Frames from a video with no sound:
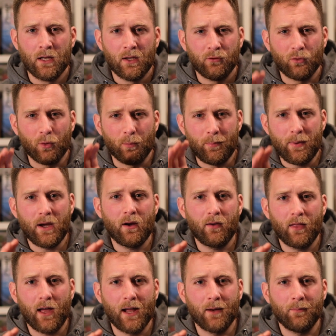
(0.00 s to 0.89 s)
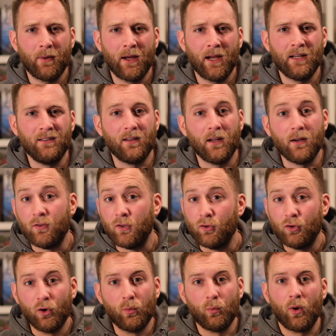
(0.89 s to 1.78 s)
So bear that in mind. If you
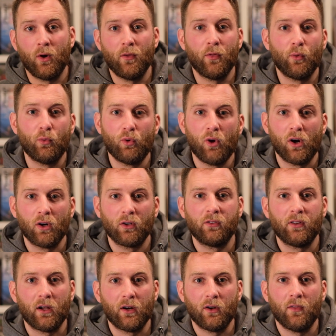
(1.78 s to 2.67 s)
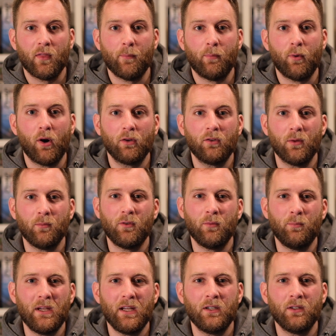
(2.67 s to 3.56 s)
don't want the rocks that are on the bottom
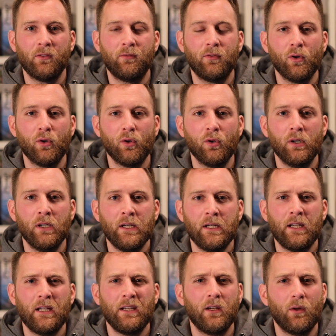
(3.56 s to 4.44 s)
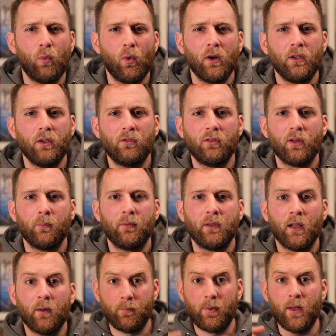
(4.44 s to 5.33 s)
to be in your photo, you want to use
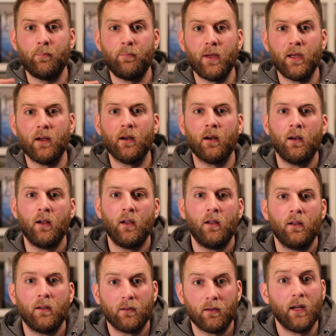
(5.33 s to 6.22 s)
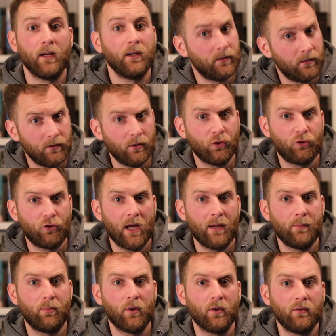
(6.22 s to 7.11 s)
something a bit bigger, like your
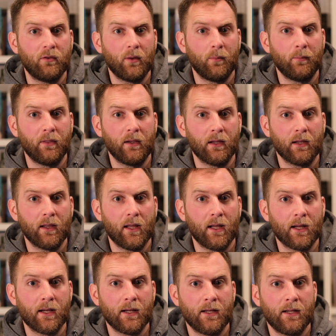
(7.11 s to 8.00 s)
tripod, something like that.